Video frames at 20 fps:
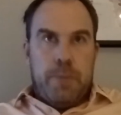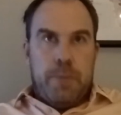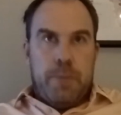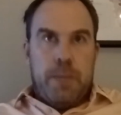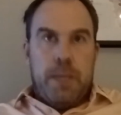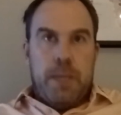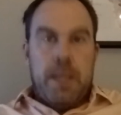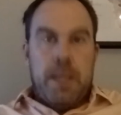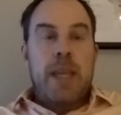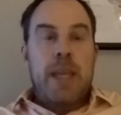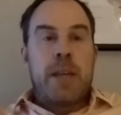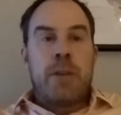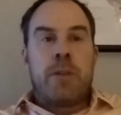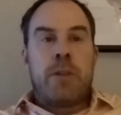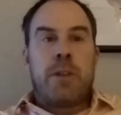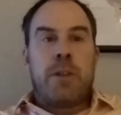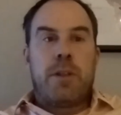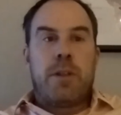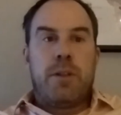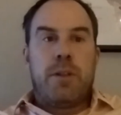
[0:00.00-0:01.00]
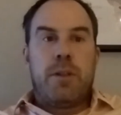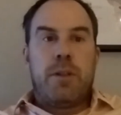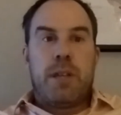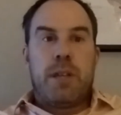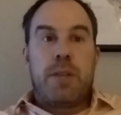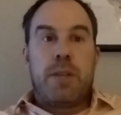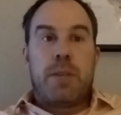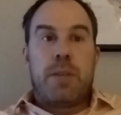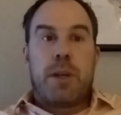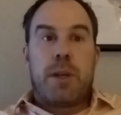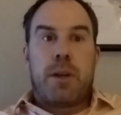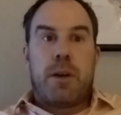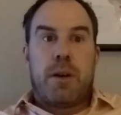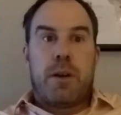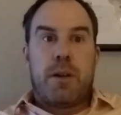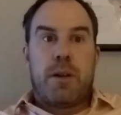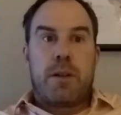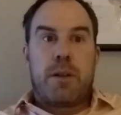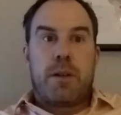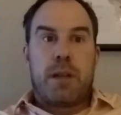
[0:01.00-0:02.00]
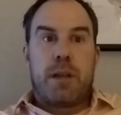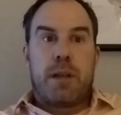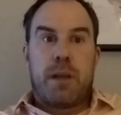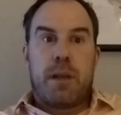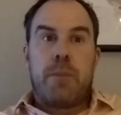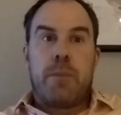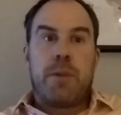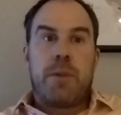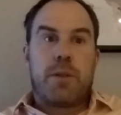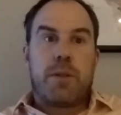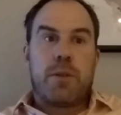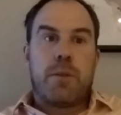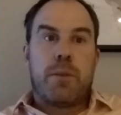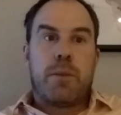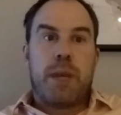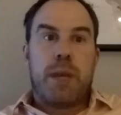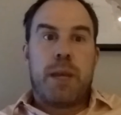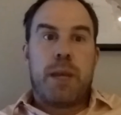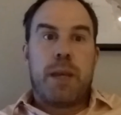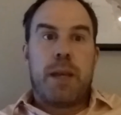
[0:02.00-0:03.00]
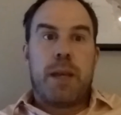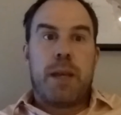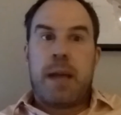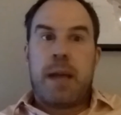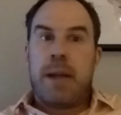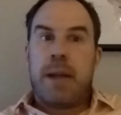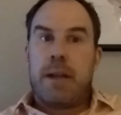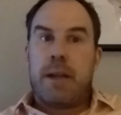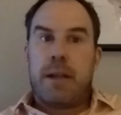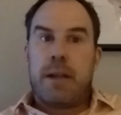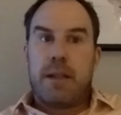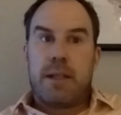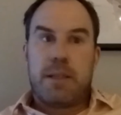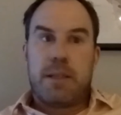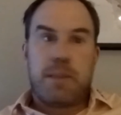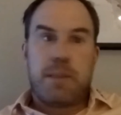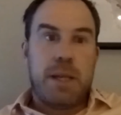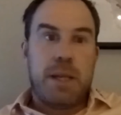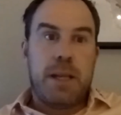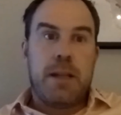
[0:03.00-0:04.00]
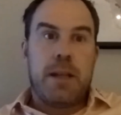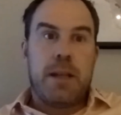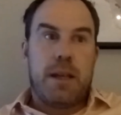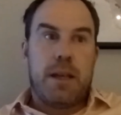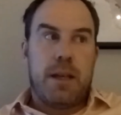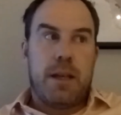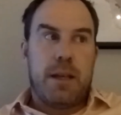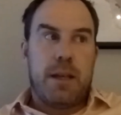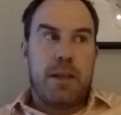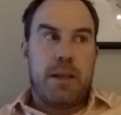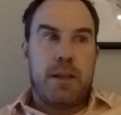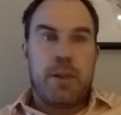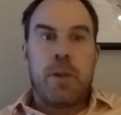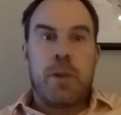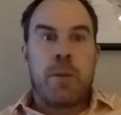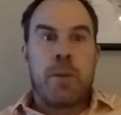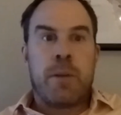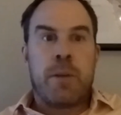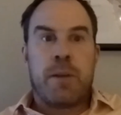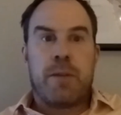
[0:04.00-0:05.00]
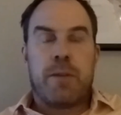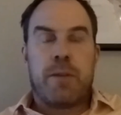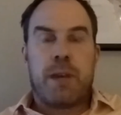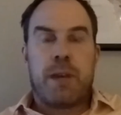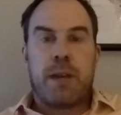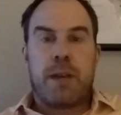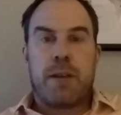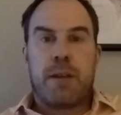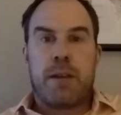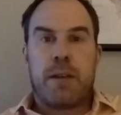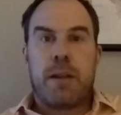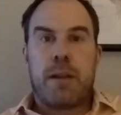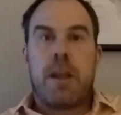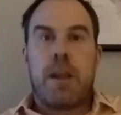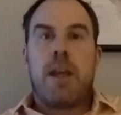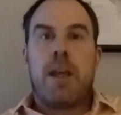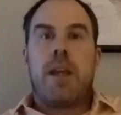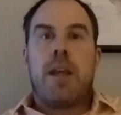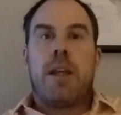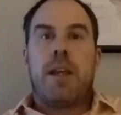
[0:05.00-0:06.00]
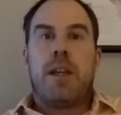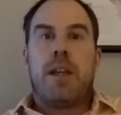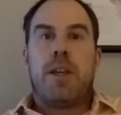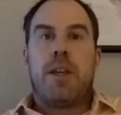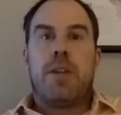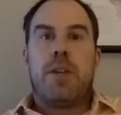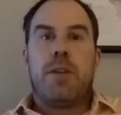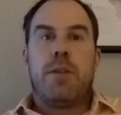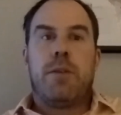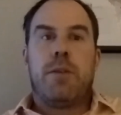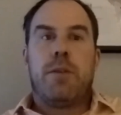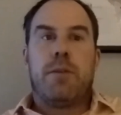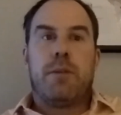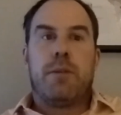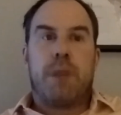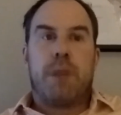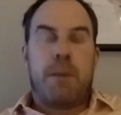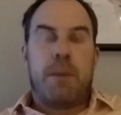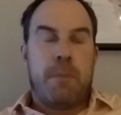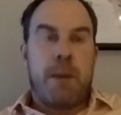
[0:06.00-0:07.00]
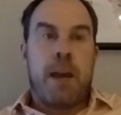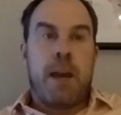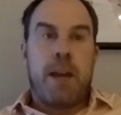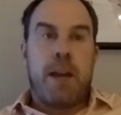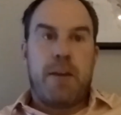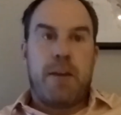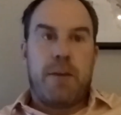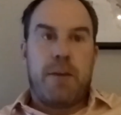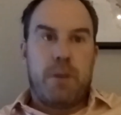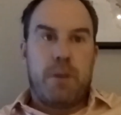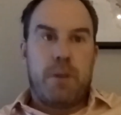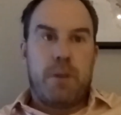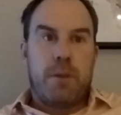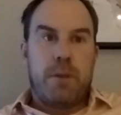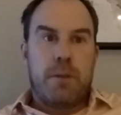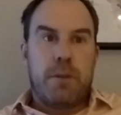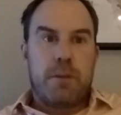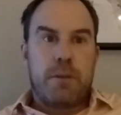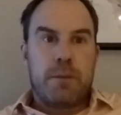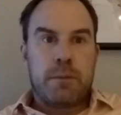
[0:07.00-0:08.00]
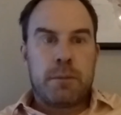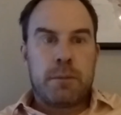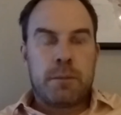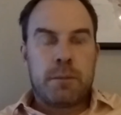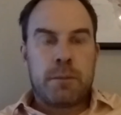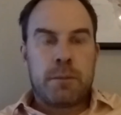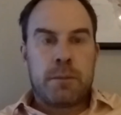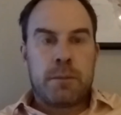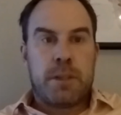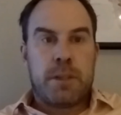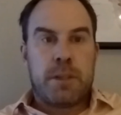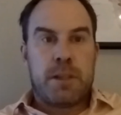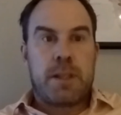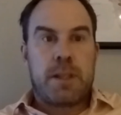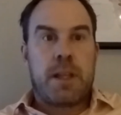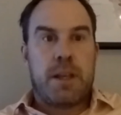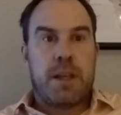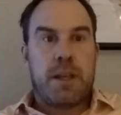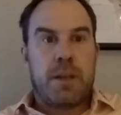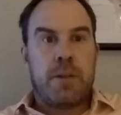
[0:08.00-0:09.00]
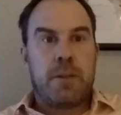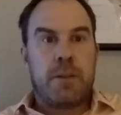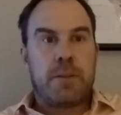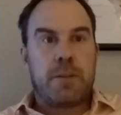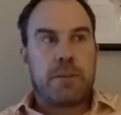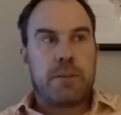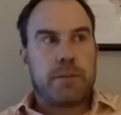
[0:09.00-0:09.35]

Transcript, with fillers: he can only do this because the club is so big and speed is the dominant factor. He should, in my view, the skill